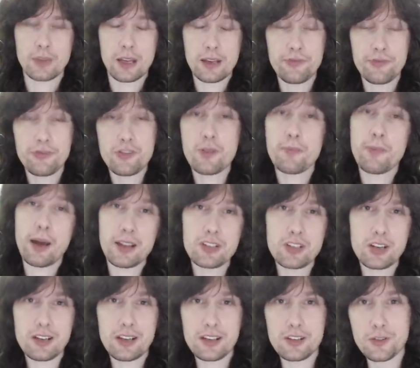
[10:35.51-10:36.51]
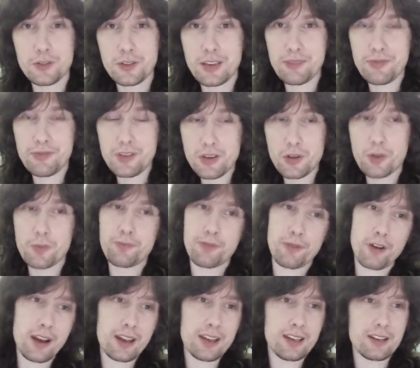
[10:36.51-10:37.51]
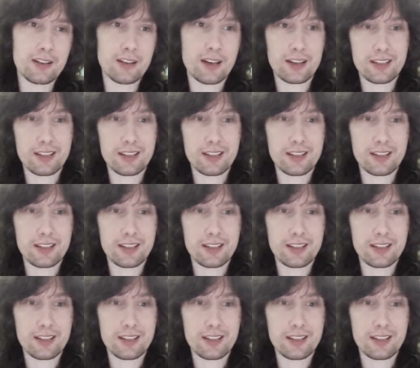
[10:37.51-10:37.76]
And if you imagine it, you're giving your brain